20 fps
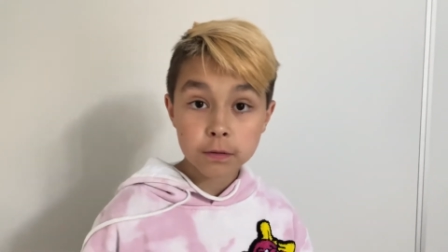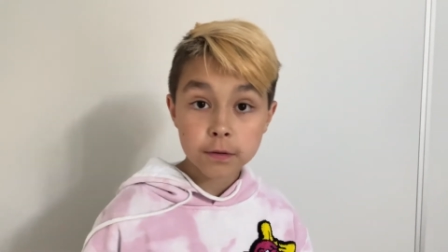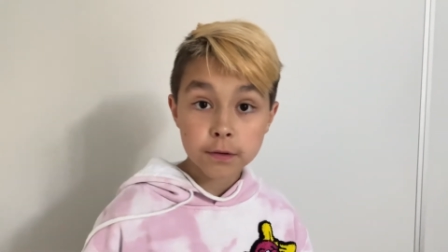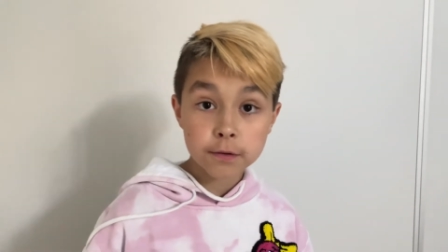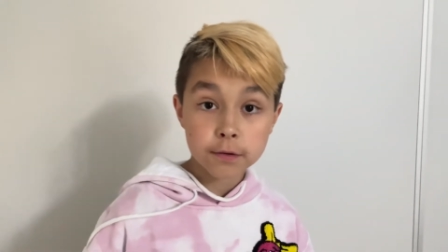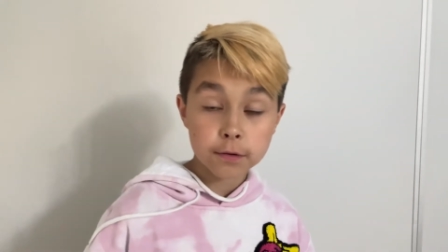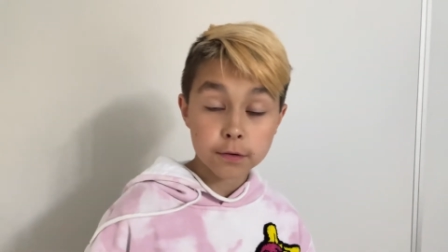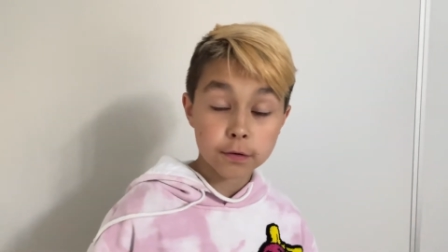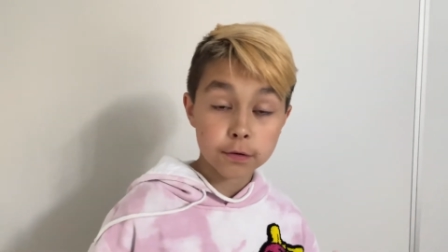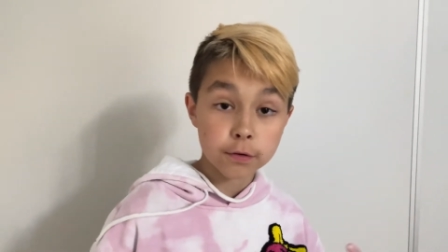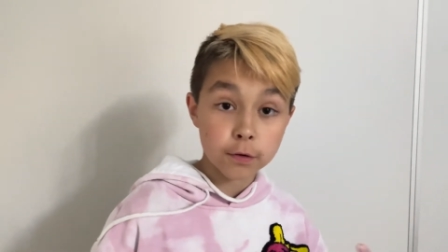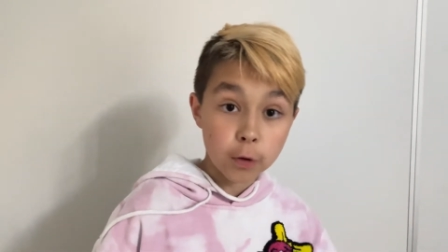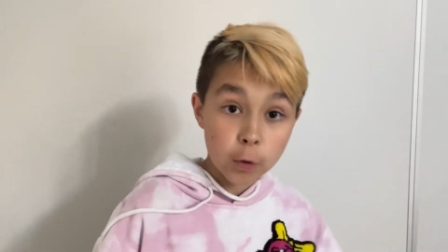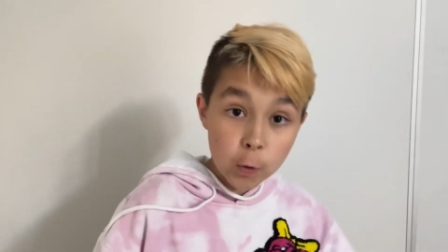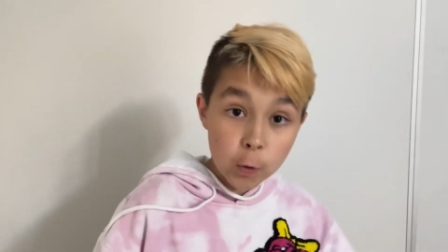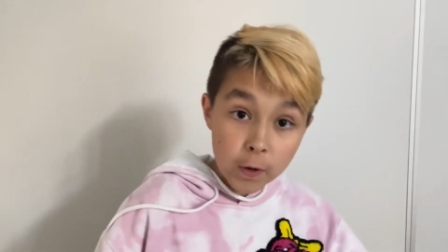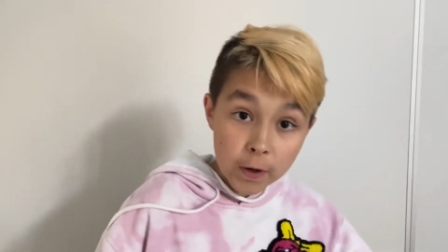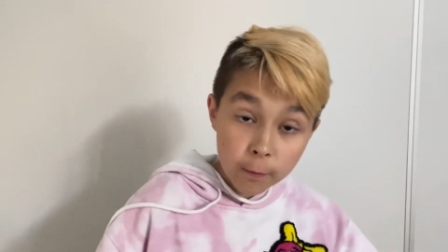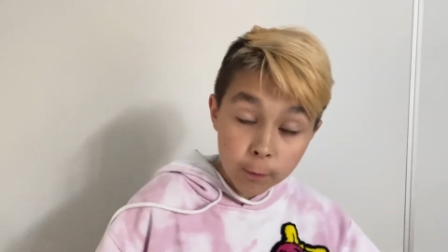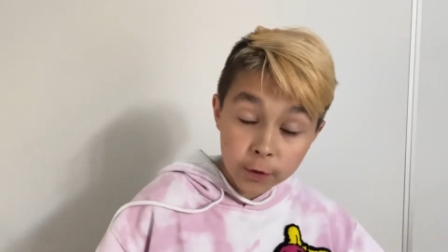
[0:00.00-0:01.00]

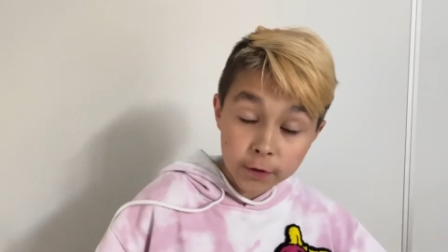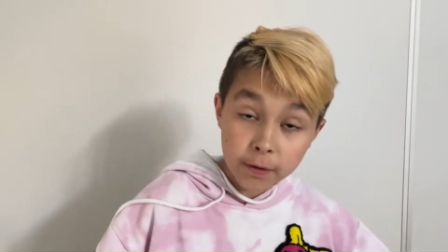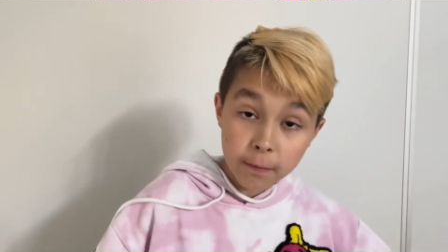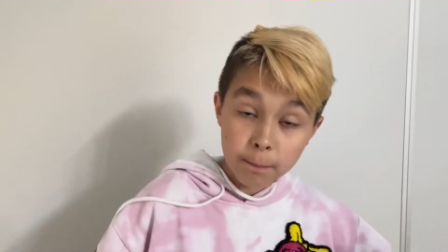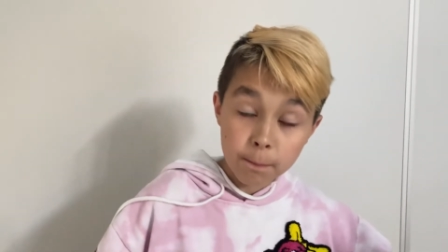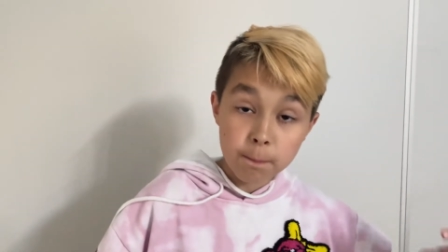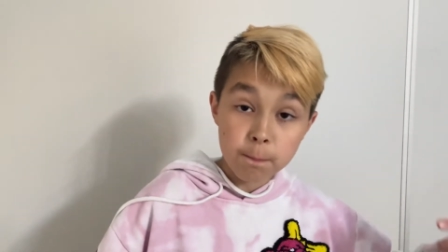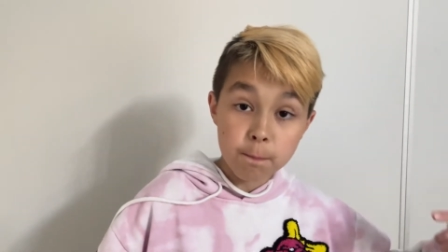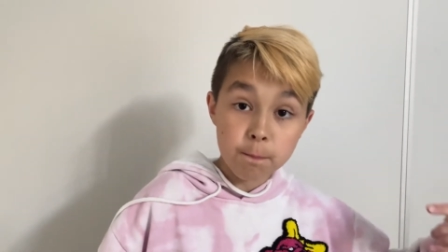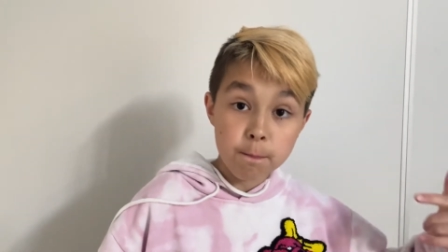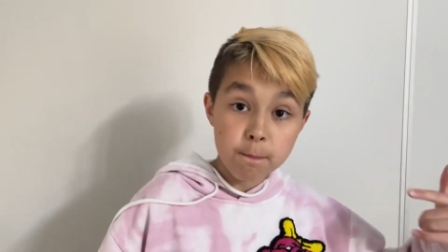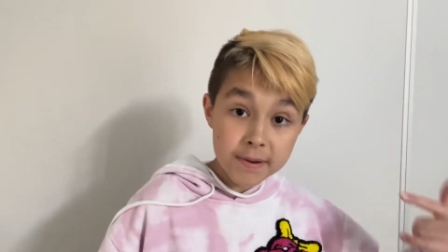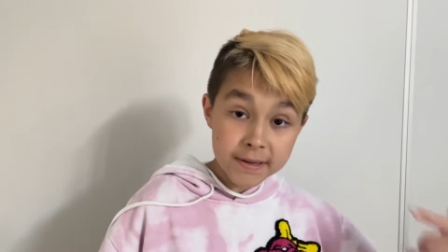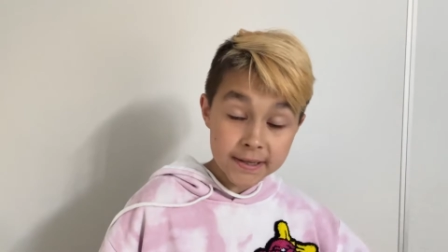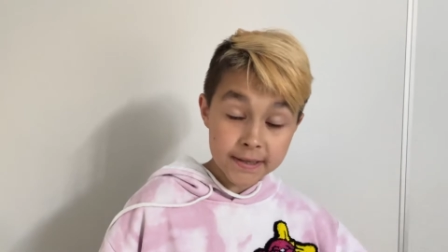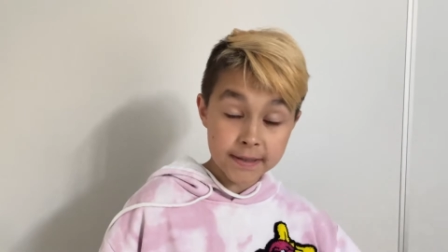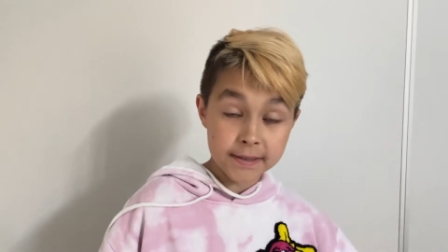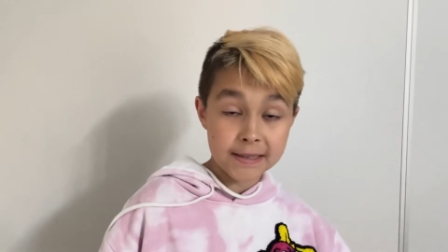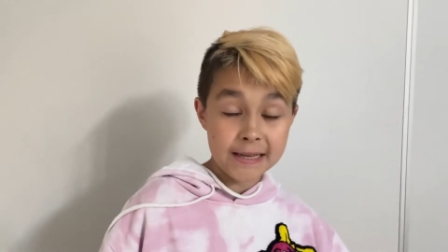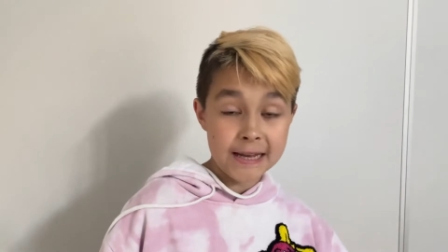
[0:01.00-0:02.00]
so I wanna
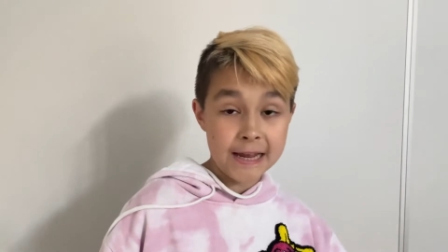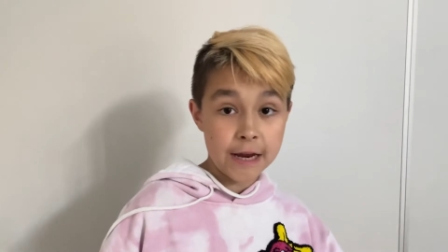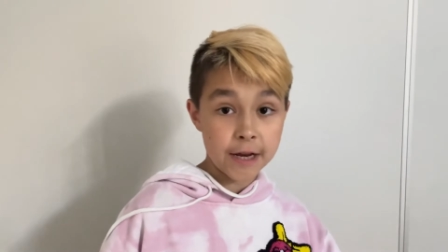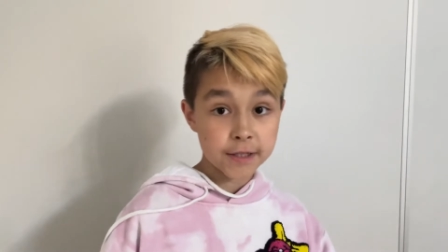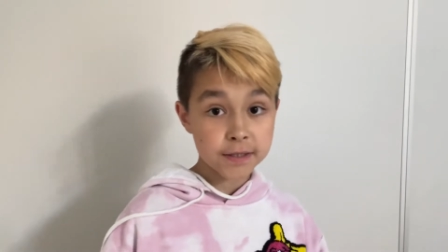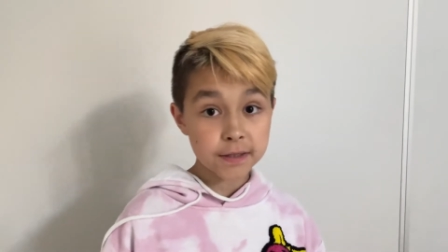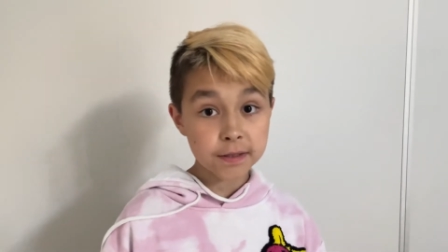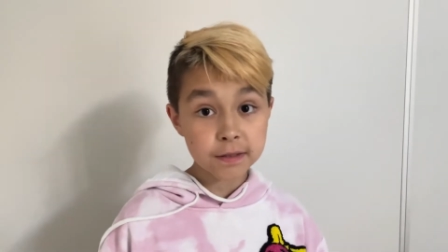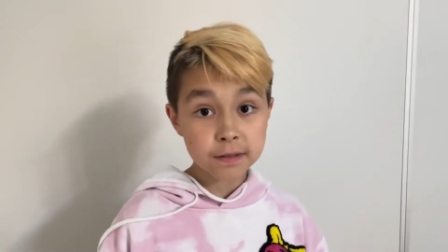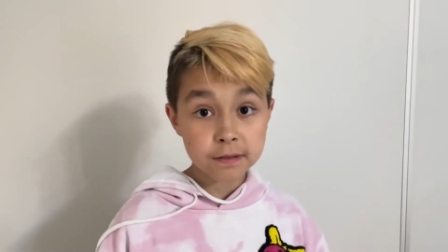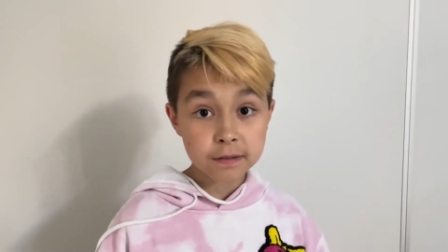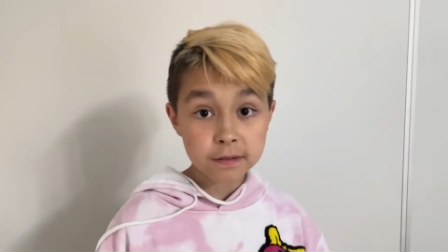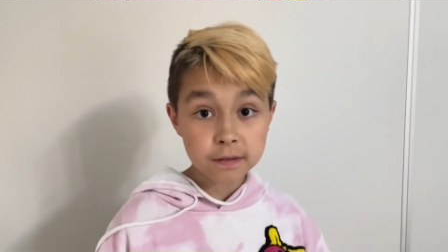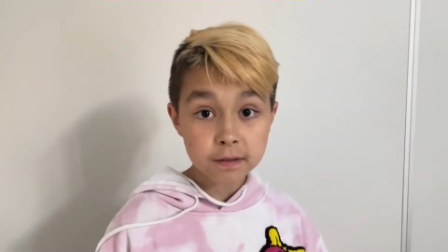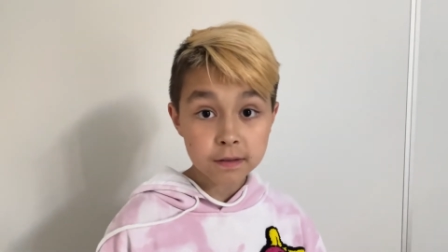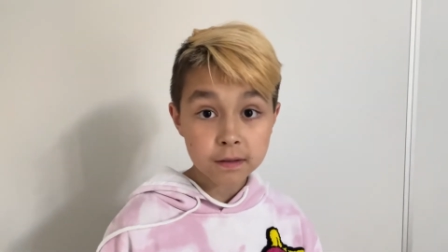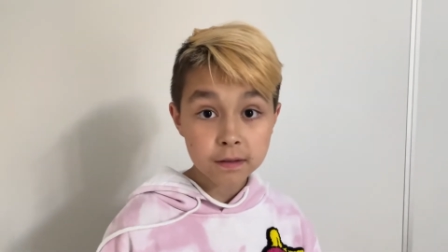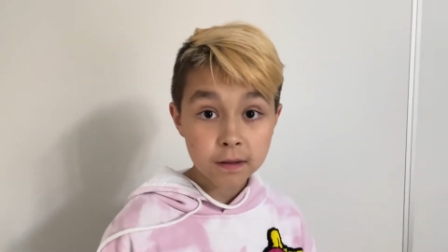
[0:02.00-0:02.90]
be an artist.